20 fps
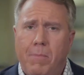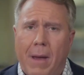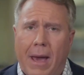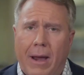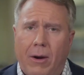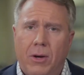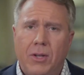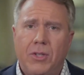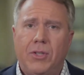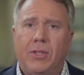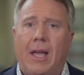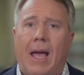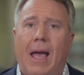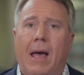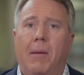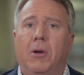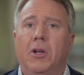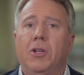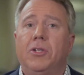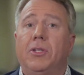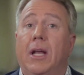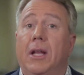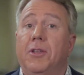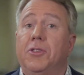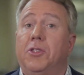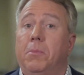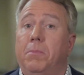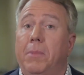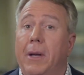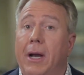better established and
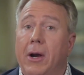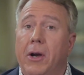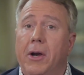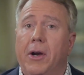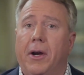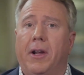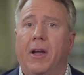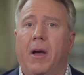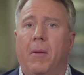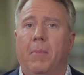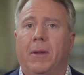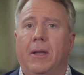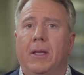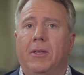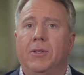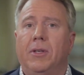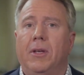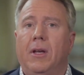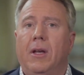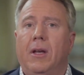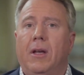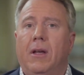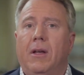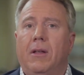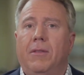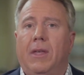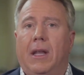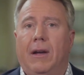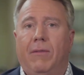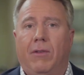superior companies
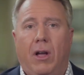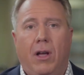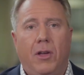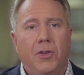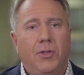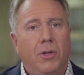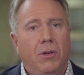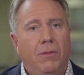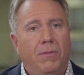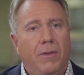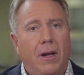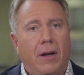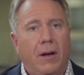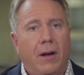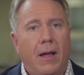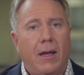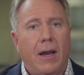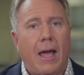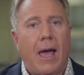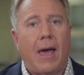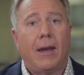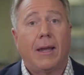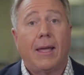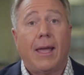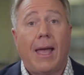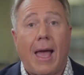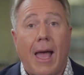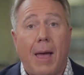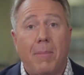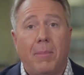that have also figured out how to
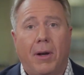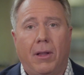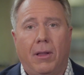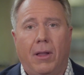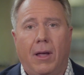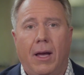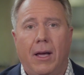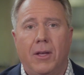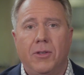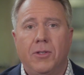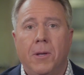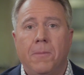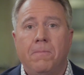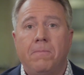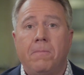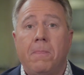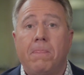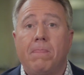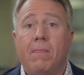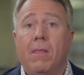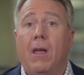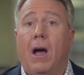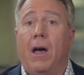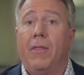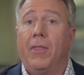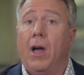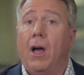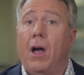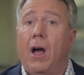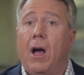capitalize on
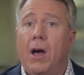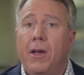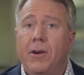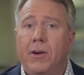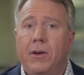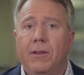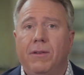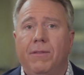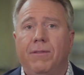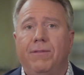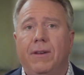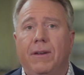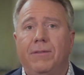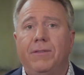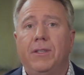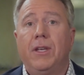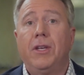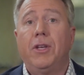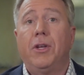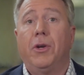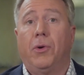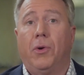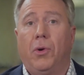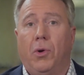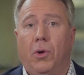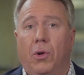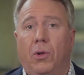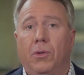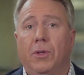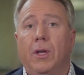the
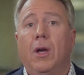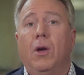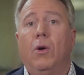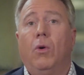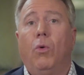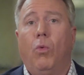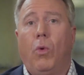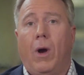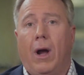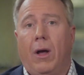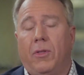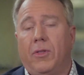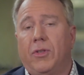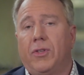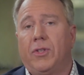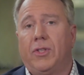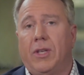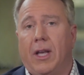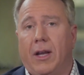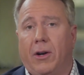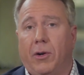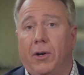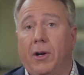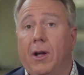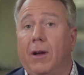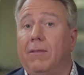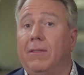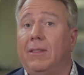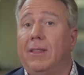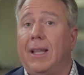150-year-old wealth secret
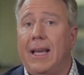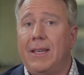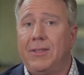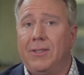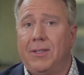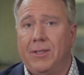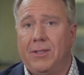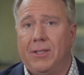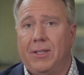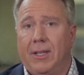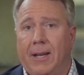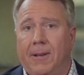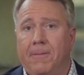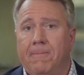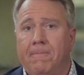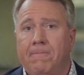of licensing.